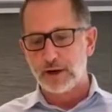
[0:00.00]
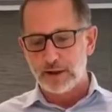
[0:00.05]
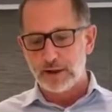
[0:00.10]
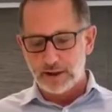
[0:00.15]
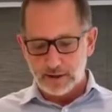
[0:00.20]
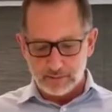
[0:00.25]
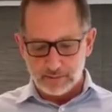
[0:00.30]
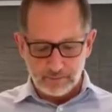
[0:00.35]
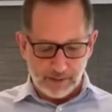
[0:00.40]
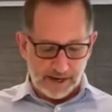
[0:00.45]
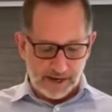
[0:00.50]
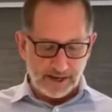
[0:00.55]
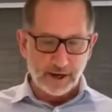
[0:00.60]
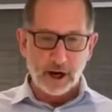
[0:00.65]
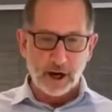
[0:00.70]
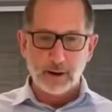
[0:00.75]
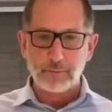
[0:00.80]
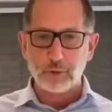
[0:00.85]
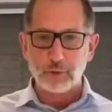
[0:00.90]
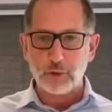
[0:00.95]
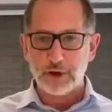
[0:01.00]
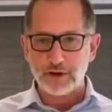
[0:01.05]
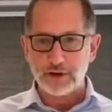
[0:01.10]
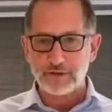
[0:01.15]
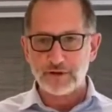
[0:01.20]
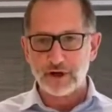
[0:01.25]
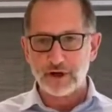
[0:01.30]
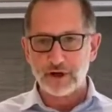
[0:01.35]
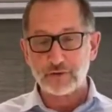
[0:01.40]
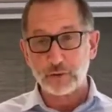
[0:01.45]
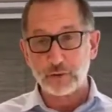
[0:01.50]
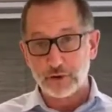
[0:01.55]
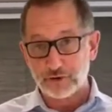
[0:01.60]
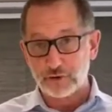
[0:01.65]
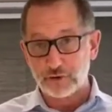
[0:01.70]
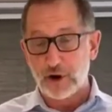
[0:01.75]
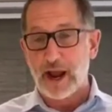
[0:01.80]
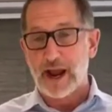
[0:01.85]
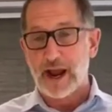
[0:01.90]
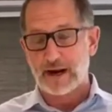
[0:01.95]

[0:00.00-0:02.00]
made up with track.